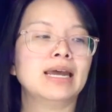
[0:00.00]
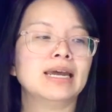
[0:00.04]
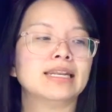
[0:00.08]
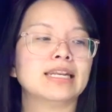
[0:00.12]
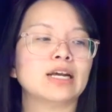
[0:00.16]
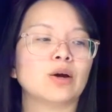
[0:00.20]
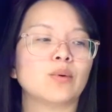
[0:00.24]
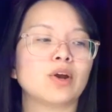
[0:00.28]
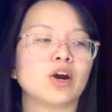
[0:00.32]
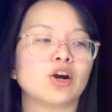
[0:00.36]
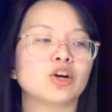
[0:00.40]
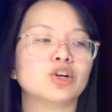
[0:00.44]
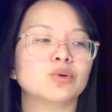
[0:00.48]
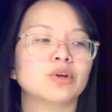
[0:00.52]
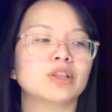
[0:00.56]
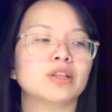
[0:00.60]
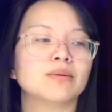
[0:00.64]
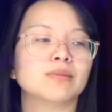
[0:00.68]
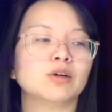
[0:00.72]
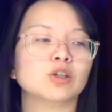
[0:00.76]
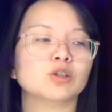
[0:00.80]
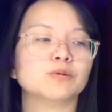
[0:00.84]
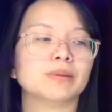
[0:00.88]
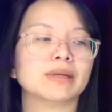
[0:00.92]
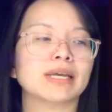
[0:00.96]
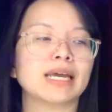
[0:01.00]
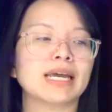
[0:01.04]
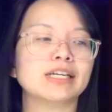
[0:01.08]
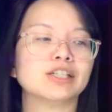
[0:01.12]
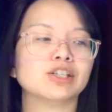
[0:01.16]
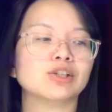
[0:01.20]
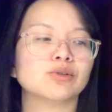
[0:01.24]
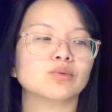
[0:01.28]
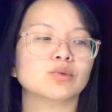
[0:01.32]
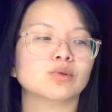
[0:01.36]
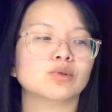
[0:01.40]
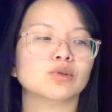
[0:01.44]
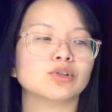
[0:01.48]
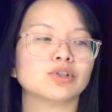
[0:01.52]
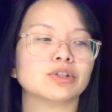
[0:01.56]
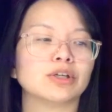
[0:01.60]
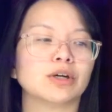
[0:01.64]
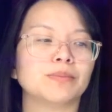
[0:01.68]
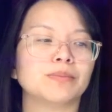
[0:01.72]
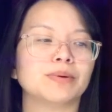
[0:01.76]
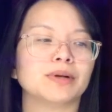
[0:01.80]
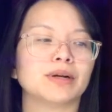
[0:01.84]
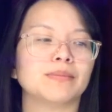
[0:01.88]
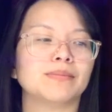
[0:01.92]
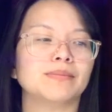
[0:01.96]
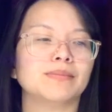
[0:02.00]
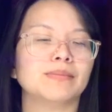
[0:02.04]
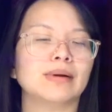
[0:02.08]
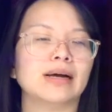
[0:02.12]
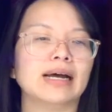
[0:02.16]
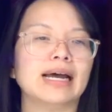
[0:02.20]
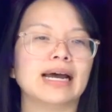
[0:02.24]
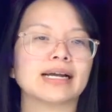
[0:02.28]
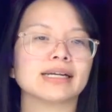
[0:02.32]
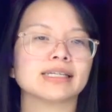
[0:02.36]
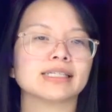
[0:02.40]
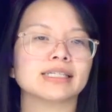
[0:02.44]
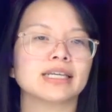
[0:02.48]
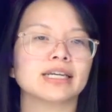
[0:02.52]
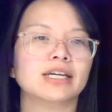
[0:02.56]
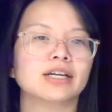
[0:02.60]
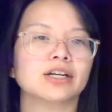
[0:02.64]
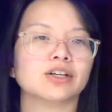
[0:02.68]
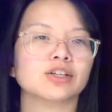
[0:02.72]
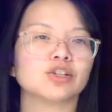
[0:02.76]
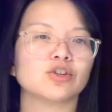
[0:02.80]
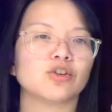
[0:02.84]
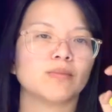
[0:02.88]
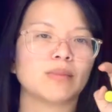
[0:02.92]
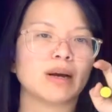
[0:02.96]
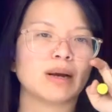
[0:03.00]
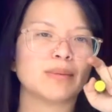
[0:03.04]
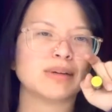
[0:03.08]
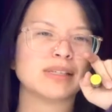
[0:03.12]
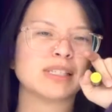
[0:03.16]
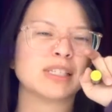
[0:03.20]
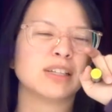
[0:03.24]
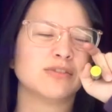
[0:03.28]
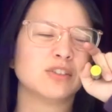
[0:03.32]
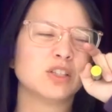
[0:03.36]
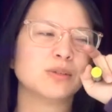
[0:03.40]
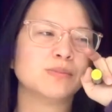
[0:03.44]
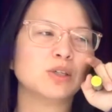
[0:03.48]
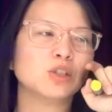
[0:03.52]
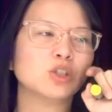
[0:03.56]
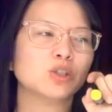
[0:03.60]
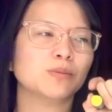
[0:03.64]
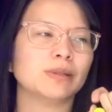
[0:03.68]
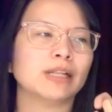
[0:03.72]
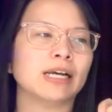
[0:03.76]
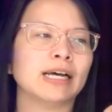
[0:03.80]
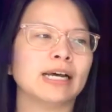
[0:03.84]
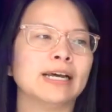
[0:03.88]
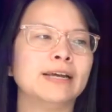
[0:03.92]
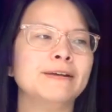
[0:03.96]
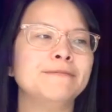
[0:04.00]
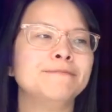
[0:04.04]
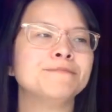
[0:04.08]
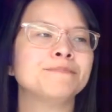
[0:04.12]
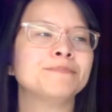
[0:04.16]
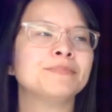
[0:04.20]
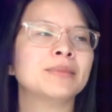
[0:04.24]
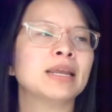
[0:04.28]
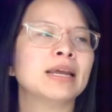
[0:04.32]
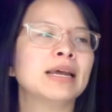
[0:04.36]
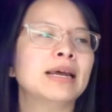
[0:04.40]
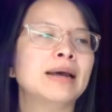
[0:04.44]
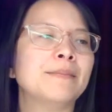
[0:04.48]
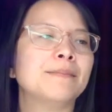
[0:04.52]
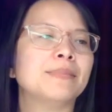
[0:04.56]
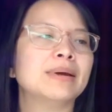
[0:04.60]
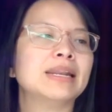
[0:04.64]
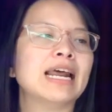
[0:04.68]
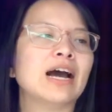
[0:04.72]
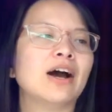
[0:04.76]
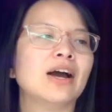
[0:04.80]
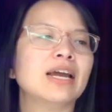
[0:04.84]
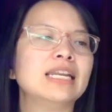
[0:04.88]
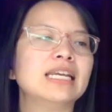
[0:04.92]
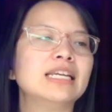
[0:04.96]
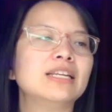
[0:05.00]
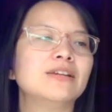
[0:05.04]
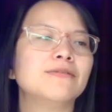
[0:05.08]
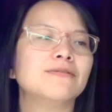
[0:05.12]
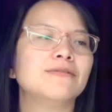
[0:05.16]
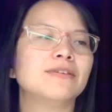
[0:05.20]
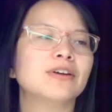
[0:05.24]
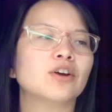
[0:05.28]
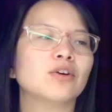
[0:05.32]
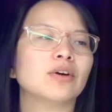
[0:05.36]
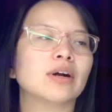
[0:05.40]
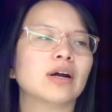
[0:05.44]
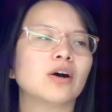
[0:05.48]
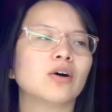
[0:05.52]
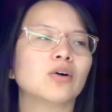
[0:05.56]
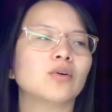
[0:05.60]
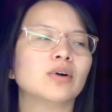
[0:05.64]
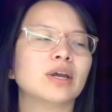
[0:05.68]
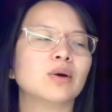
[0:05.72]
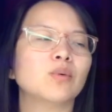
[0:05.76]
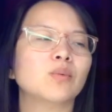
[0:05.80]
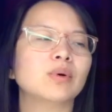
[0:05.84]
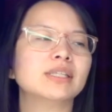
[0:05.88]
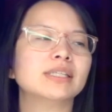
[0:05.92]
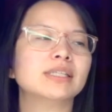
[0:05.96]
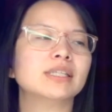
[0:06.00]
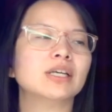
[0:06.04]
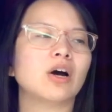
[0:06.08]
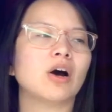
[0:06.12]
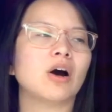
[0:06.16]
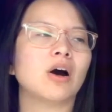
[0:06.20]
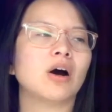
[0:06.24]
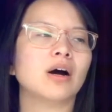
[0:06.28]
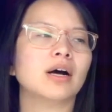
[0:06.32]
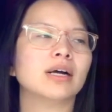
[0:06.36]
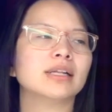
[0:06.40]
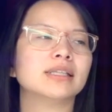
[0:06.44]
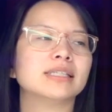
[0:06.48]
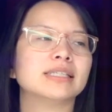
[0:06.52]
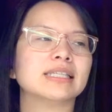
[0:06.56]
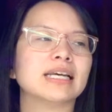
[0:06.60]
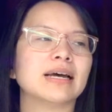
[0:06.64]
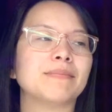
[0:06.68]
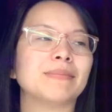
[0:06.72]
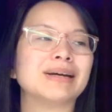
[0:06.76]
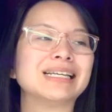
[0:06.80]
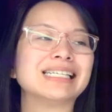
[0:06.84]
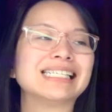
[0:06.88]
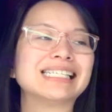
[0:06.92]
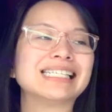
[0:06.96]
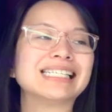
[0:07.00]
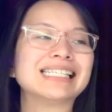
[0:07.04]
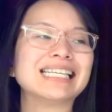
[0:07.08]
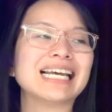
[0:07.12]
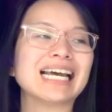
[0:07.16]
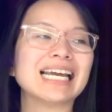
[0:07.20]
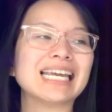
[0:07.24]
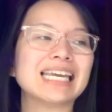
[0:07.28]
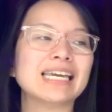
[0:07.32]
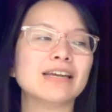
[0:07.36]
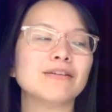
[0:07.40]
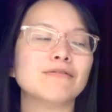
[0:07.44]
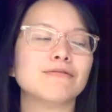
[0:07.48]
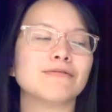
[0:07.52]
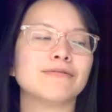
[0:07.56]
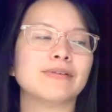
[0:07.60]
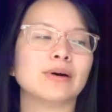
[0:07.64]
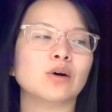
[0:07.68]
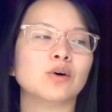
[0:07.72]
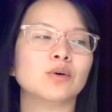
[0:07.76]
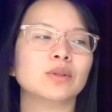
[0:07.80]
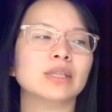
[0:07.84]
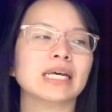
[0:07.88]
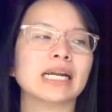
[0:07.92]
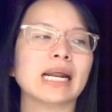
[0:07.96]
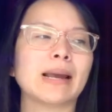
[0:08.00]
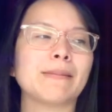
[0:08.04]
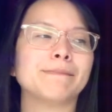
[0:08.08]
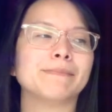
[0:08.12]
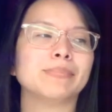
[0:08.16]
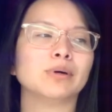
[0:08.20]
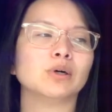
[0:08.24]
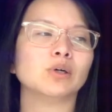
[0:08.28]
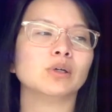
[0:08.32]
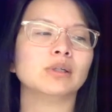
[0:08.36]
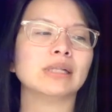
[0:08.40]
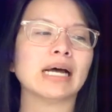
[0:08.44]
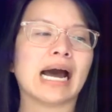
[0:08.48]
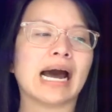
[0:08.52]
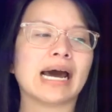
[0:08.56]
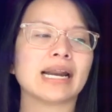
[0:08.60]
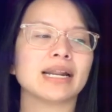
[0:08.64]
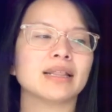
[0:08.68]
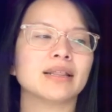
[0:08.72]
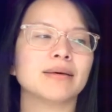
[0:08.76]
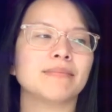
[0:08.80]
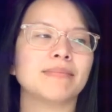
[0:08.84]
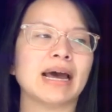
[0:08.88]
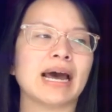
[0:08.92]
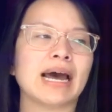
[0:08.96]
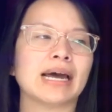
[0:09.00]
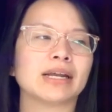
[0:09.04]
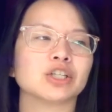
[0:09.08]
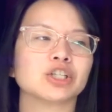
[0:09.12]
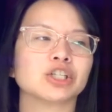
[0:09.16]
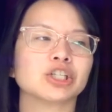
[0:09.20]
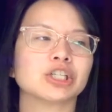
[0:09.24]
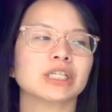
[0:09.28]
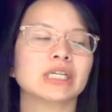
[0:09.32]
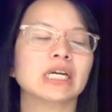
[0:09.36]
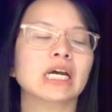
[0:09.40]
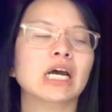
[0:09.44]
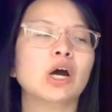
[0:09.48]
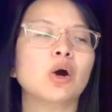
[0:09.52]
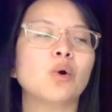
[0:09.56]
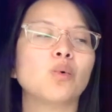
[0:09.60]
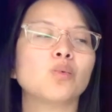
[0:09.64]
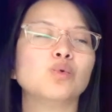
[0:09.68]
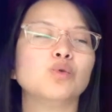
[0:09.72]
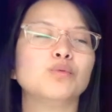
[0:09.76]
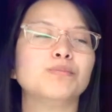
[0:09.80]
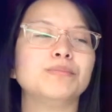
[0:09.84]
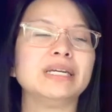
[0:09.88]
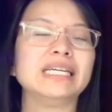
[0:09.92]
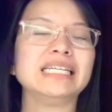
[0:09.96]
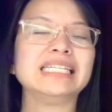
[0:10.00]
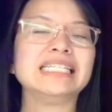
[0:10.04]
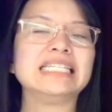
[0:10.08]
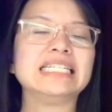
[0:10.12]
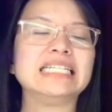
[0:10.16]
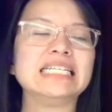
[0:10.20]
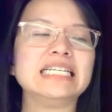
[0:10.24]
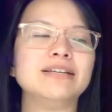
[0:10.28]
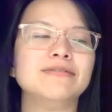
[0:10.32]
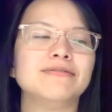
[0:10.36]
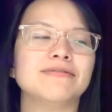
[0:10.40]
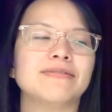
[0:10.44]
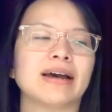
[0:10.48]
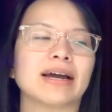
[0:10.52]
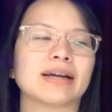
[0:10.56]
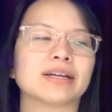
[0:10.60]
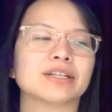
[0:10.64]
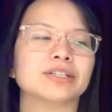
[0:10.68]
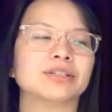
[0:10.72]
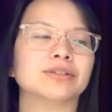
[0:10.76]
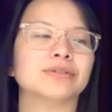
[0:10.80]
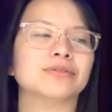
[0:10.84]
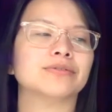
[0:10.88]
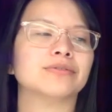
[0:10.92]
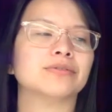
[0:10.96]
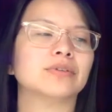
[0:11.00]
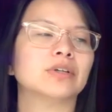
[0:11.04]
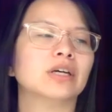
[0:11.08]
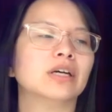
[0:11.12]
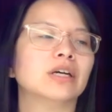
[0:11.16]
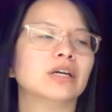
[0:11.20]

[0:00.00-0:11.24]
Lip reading: Now we are doing the multiplication rule, so I'll put an X here to remind myself to multiply. But now I need to figure out, okay, what's the odds that my second phone that I pull out of the batch will be defective?